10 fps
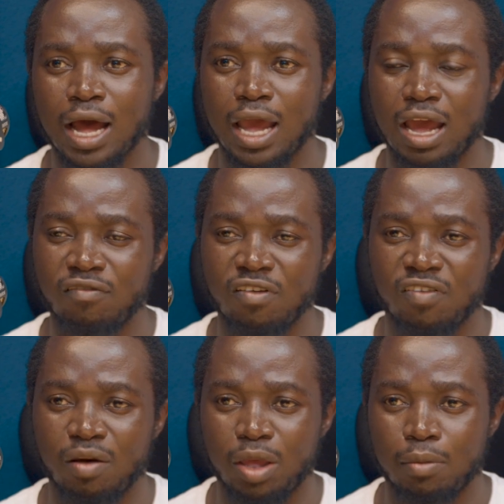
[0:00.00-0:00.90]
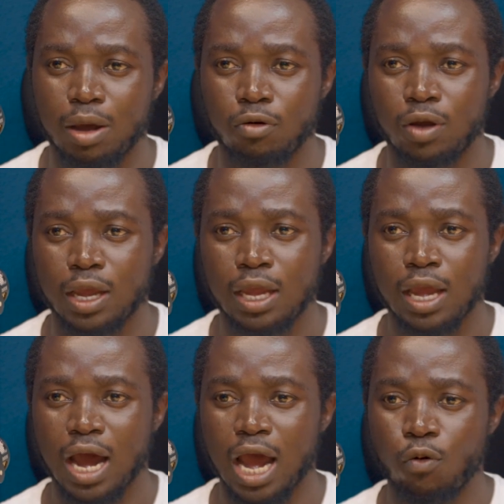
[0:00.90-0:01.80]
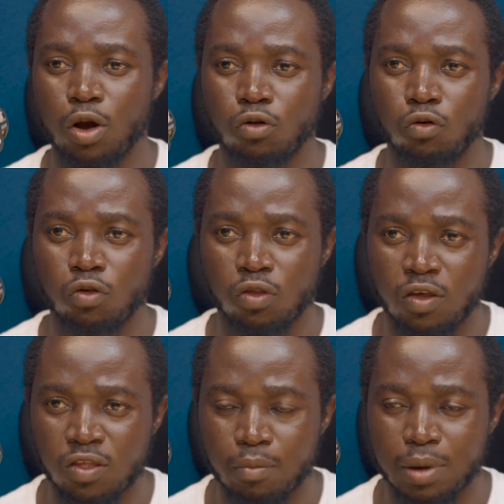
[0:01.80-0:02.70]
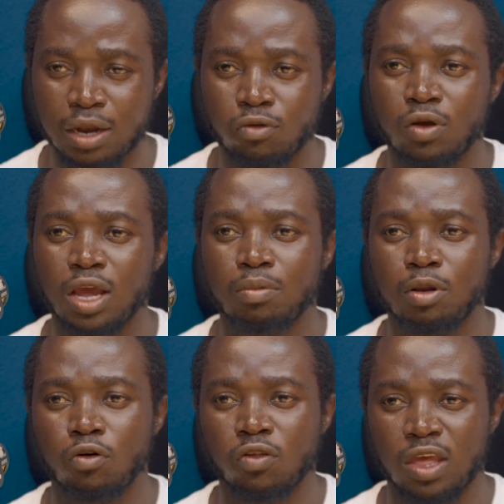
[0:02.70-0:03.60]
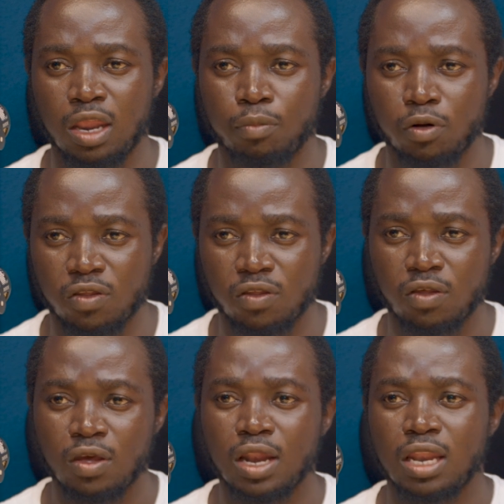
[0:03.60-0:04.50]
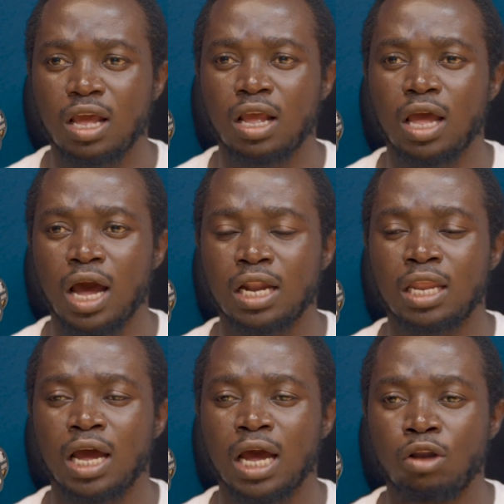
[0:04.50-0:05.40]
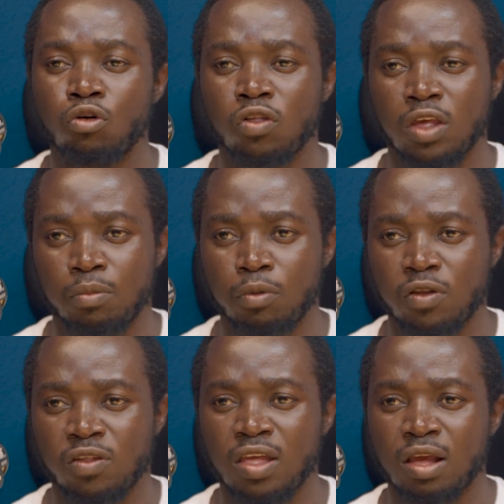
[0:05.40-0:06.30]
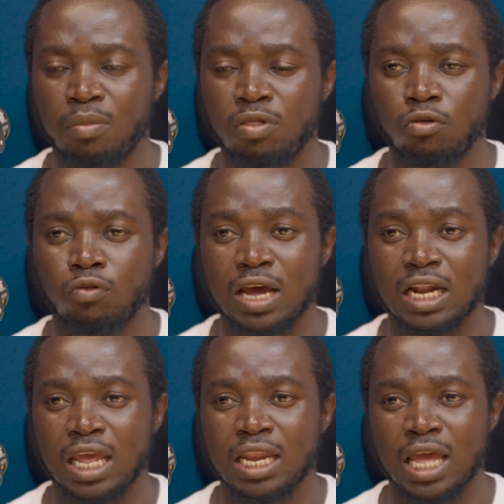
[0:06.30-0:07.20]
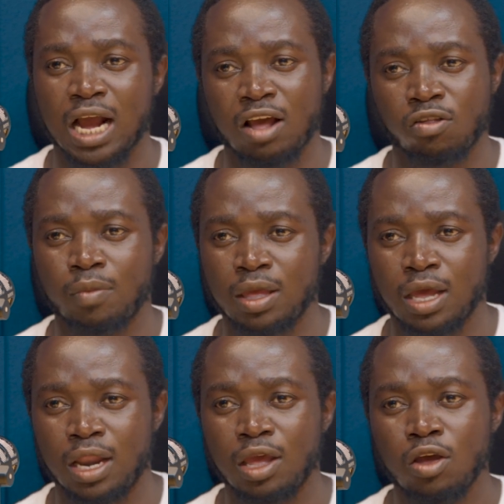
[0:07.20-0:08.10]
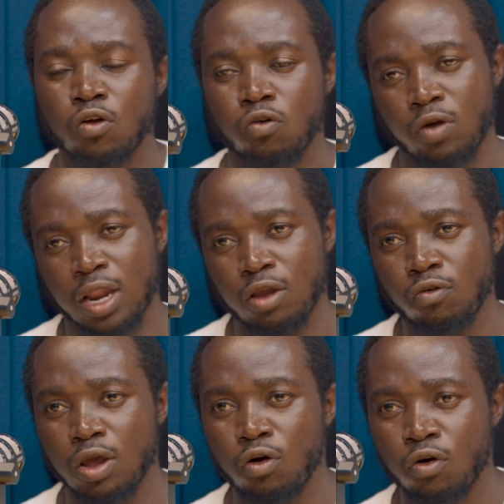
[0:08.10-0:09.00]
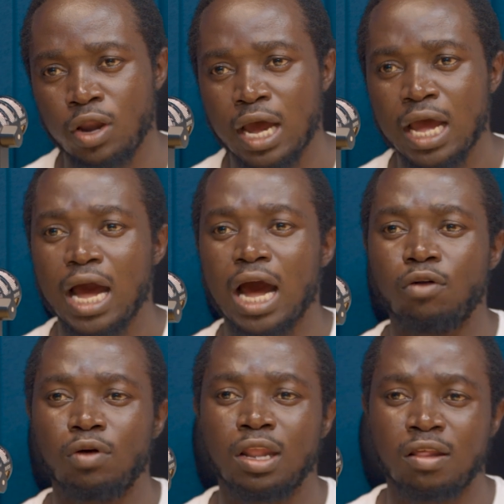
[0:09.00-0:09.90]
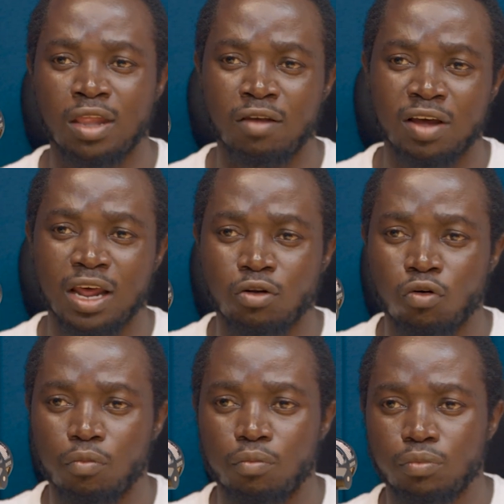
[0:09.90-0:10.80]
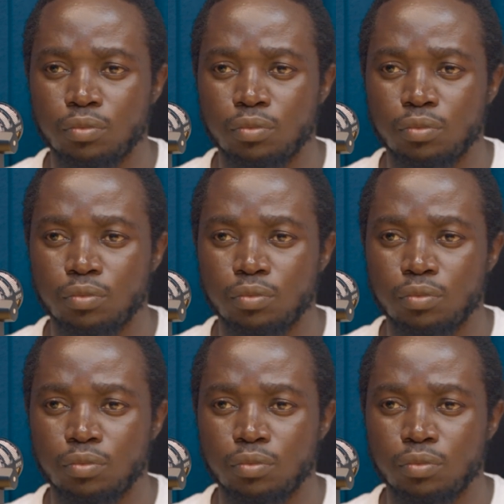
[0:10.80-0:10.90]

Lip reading: I have a farm in Mayuge. I want to use Essymart to get me those inputs. Take those inputs. Take me through that entire customer journey to when I do the order and when it is delivered at home.